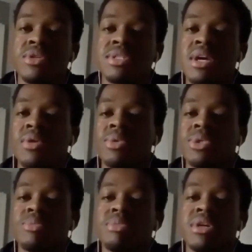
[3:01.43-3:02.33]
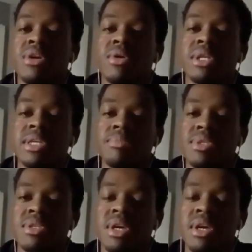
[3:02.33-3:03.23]
out, which would be called
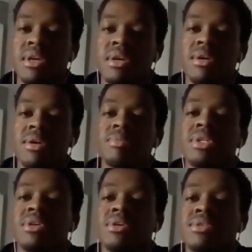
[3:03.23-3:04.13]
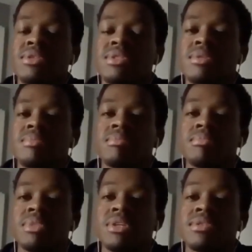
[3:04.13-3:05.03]
leaps. And those are some
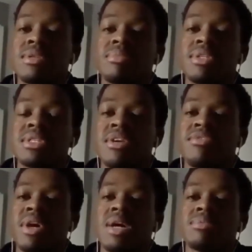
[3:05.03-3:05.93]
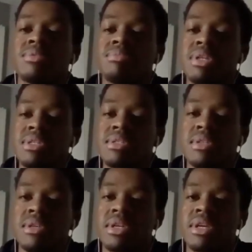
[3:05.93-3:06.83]
of the safer option plays to
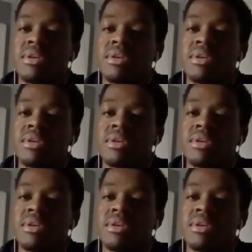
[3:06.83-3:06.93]
look at.